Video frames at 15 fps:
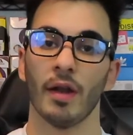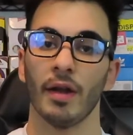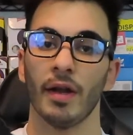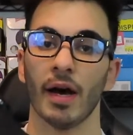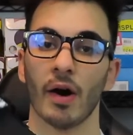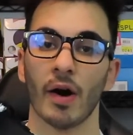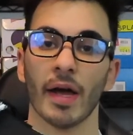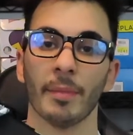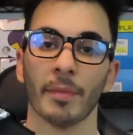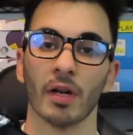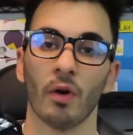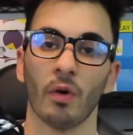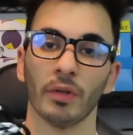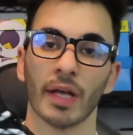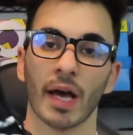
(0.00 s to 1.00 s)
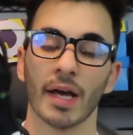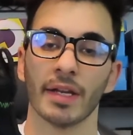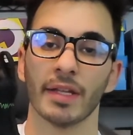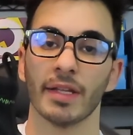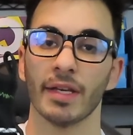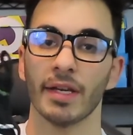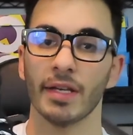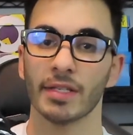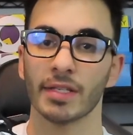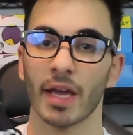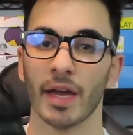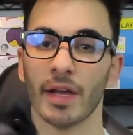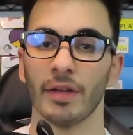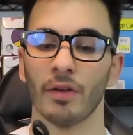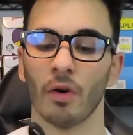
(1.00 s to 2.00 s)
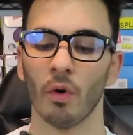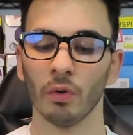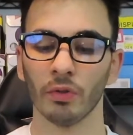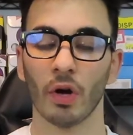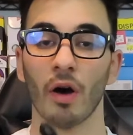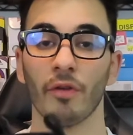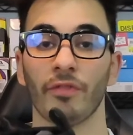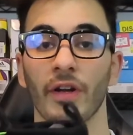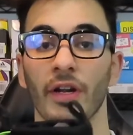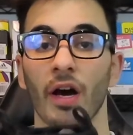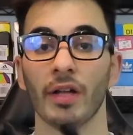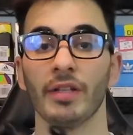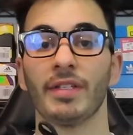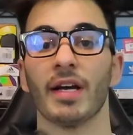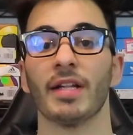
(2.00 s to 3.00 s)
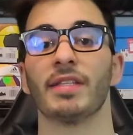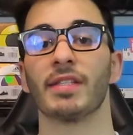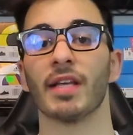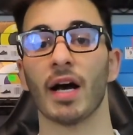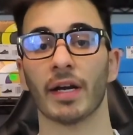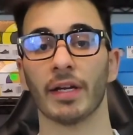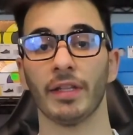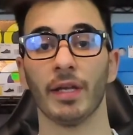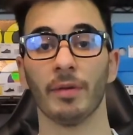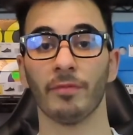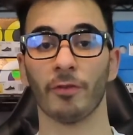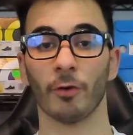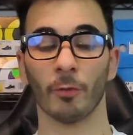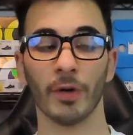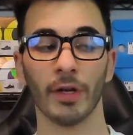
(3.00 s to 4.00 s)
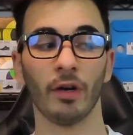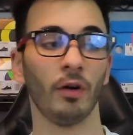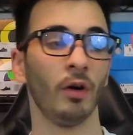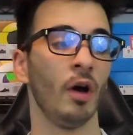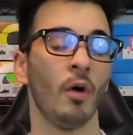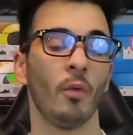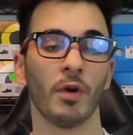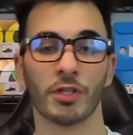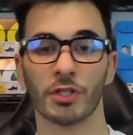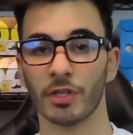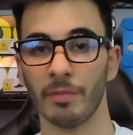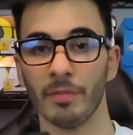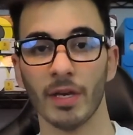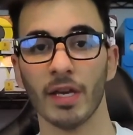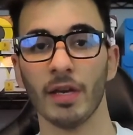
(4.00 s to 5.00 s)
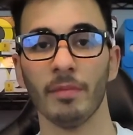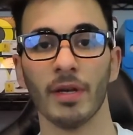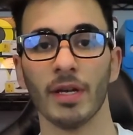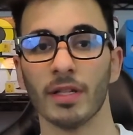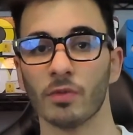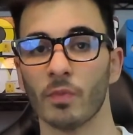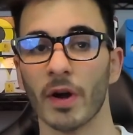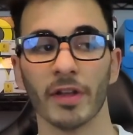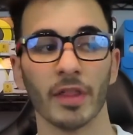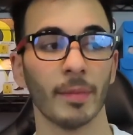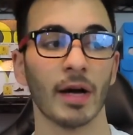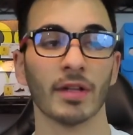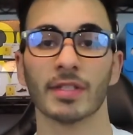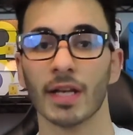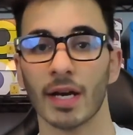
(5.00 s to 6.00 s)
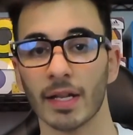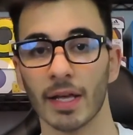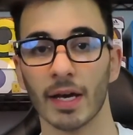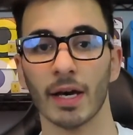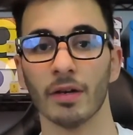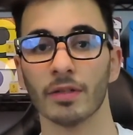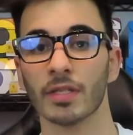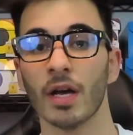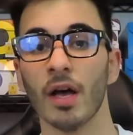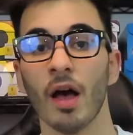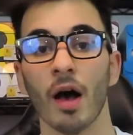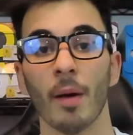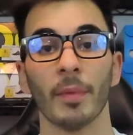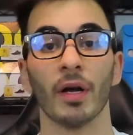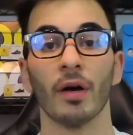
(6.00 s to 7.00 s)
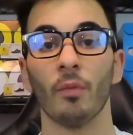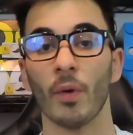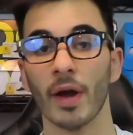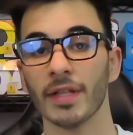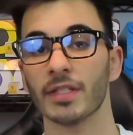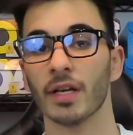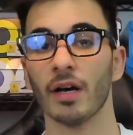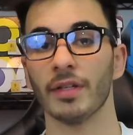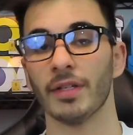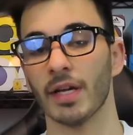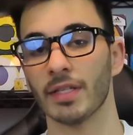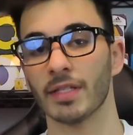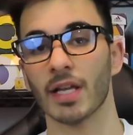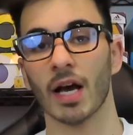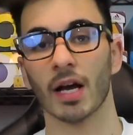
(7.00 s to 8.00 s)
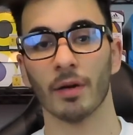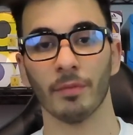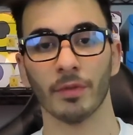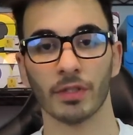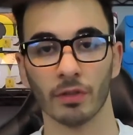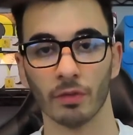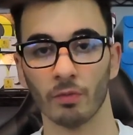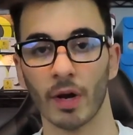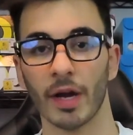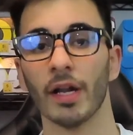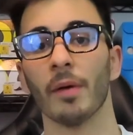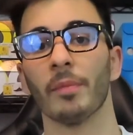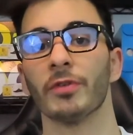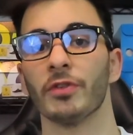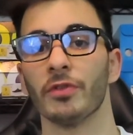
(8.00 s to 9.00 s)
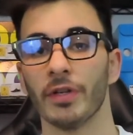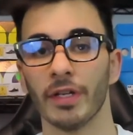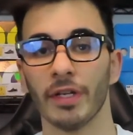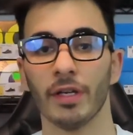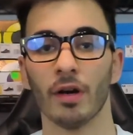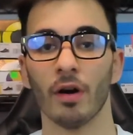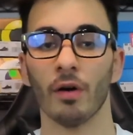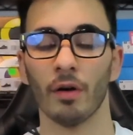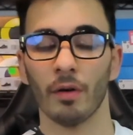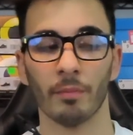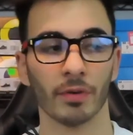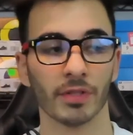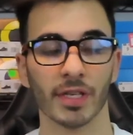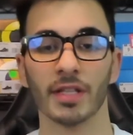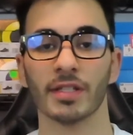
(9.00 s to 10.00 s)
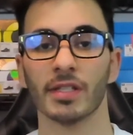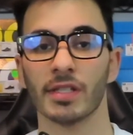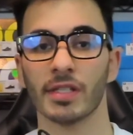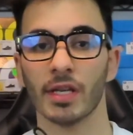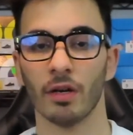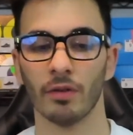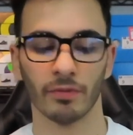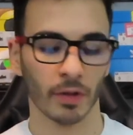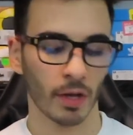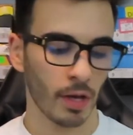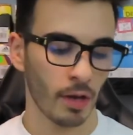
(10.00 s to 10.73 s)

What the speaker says: Now I am going to hold on to these and hold off on undead stocking them for real, which to me means wearing them outside of the house. I'm going to wait to undead stock them until the right opportunity presents itself.